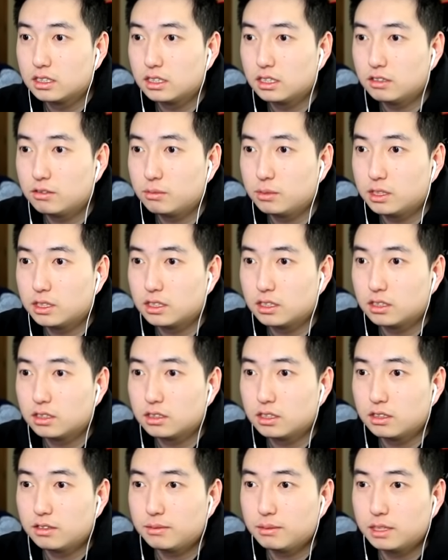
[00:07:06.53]
Leave me
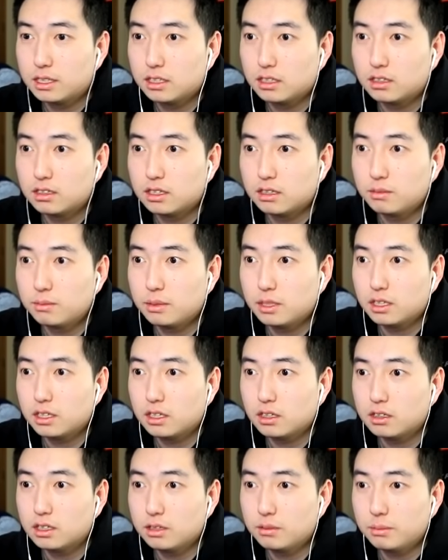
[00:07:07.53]
alone. Leave me alone. Leave me
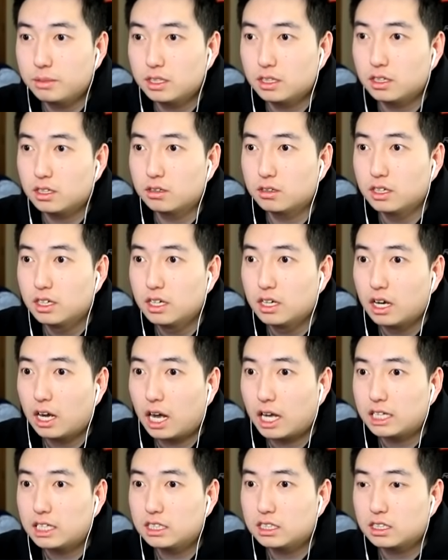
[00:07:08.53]
alone. Leave me alone.
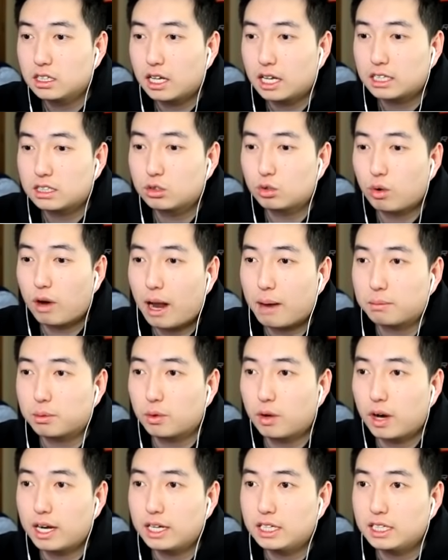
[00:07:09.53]
I need to like trap
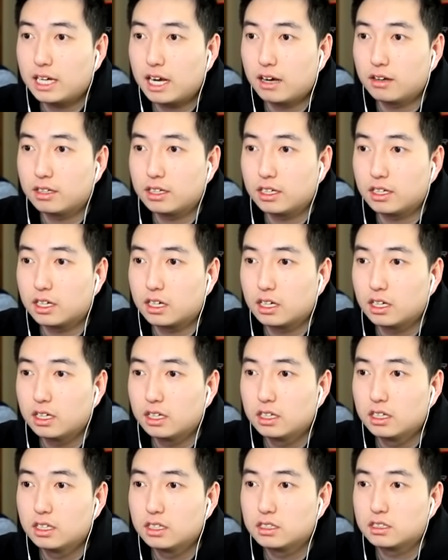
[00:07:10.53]
Granny down here
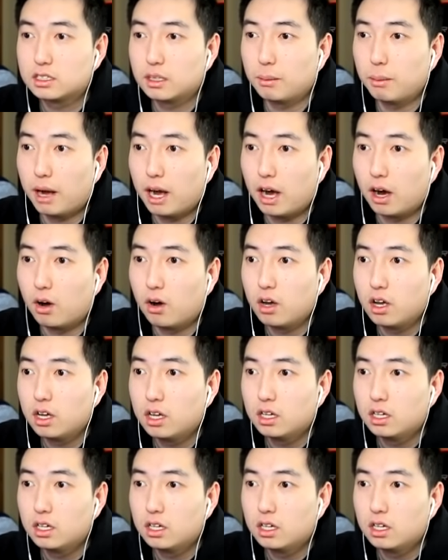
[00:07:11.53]
somehow.